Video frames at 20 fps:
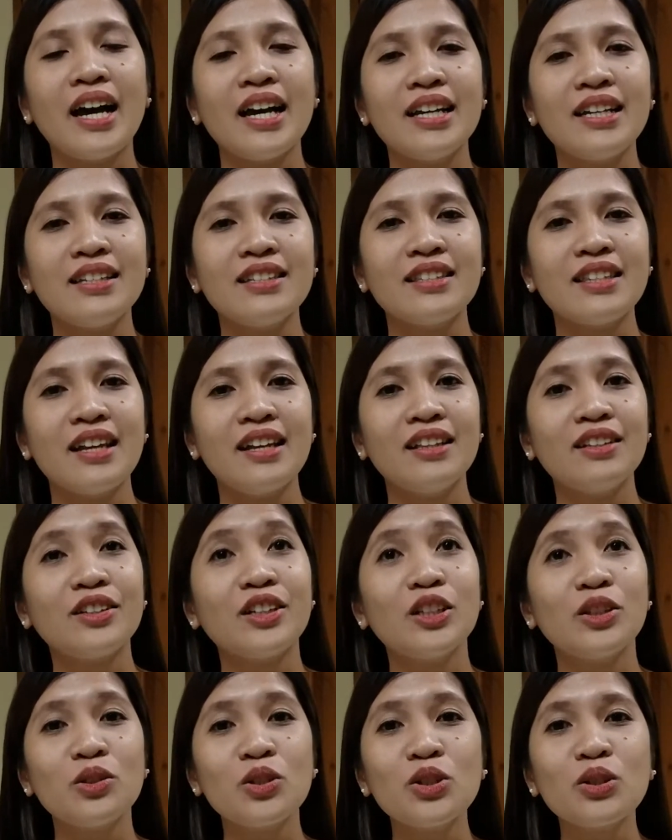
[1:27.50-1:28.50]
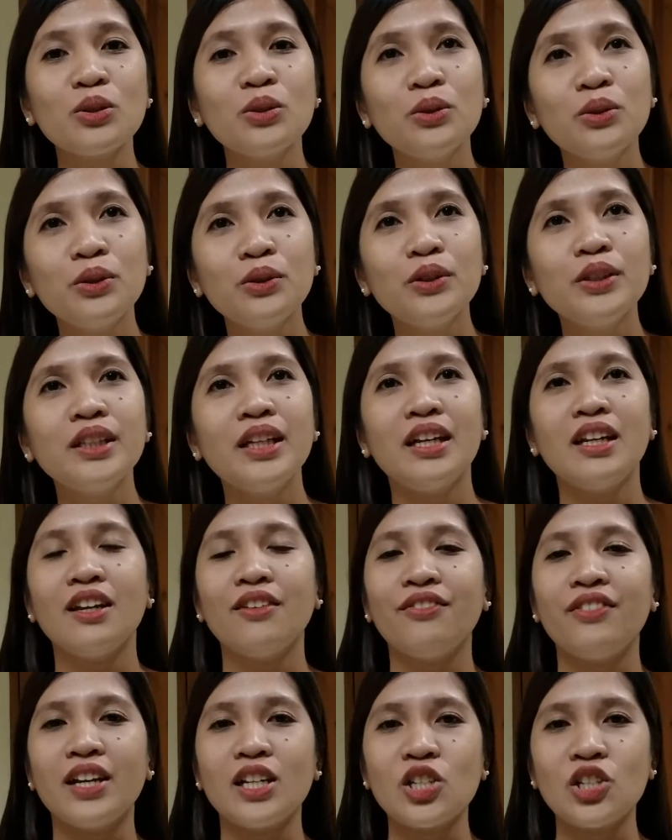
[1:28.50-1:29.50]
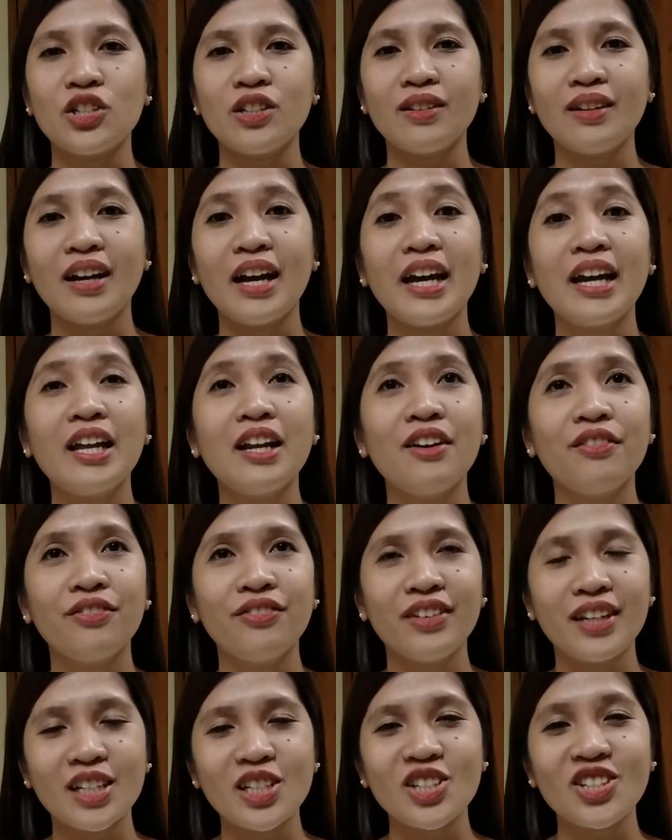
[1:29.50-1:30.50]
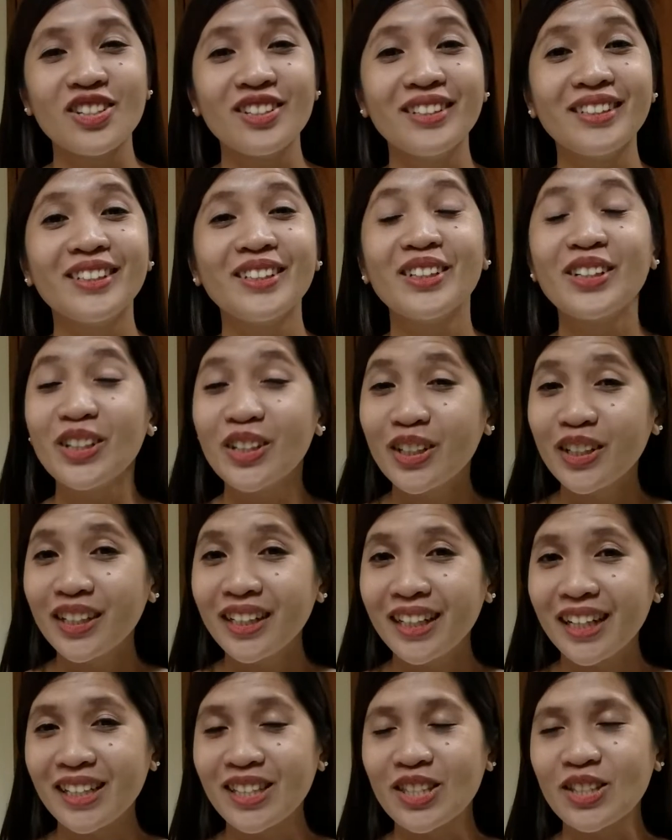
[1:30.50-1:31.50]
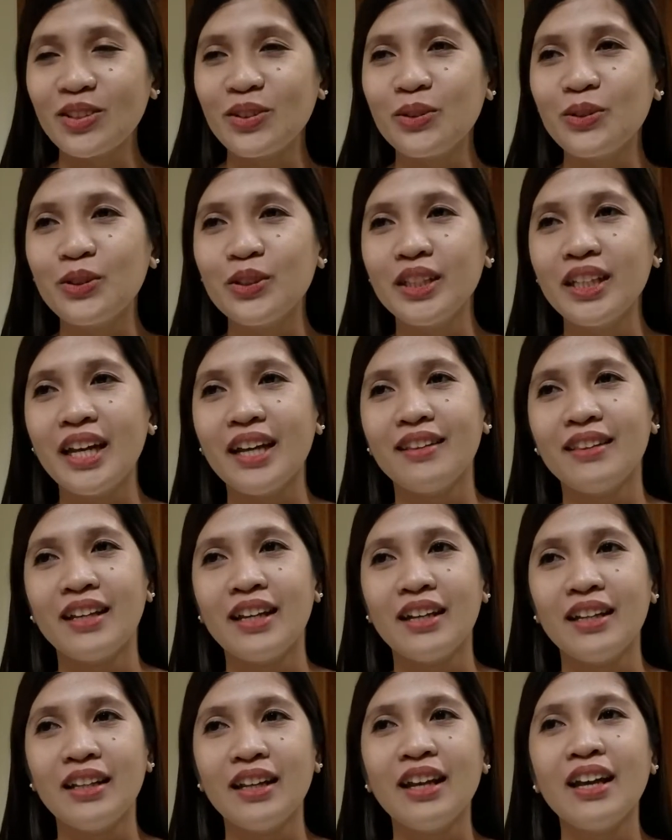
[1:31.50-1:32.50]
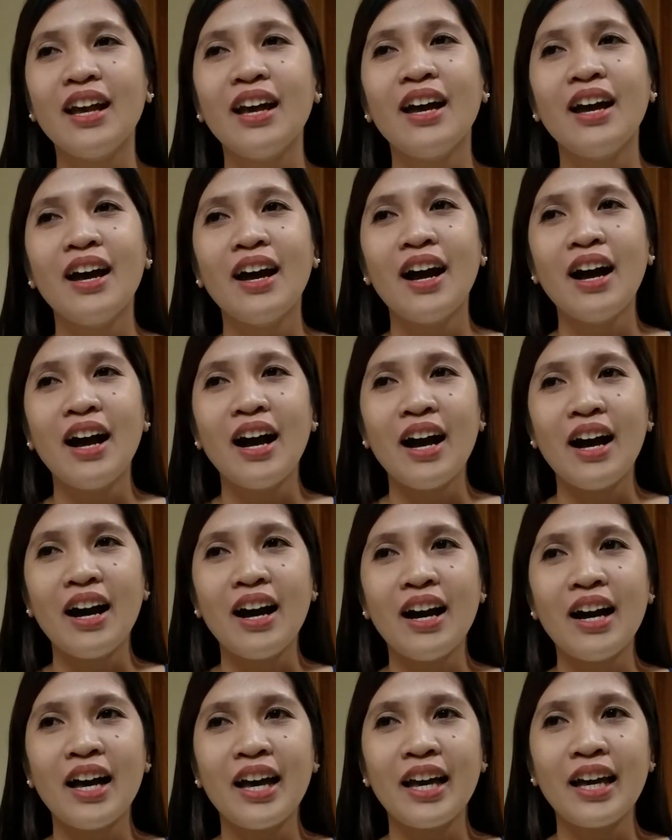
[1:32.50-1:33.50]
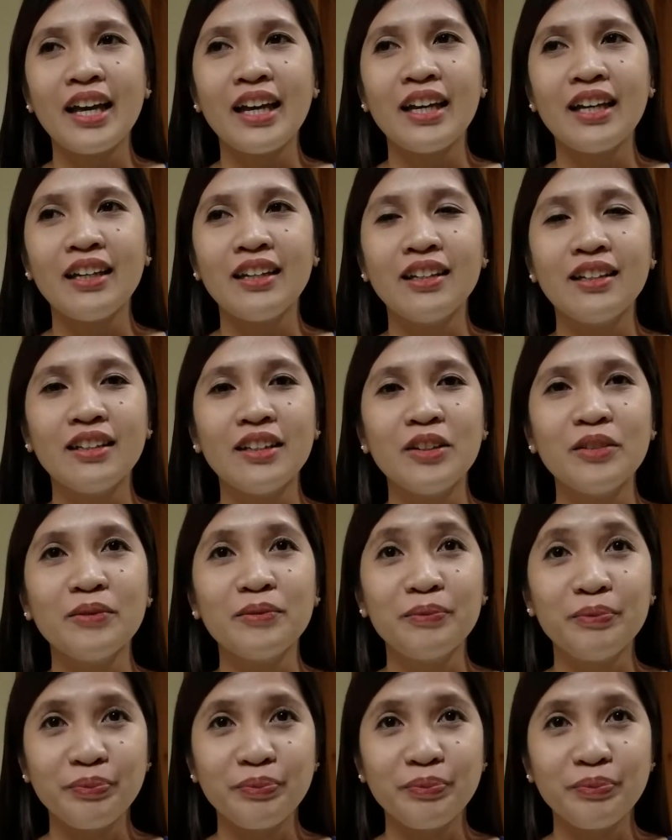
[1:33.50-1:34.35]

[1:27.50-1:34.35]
I send her to school and I fetch her at school, and then I'm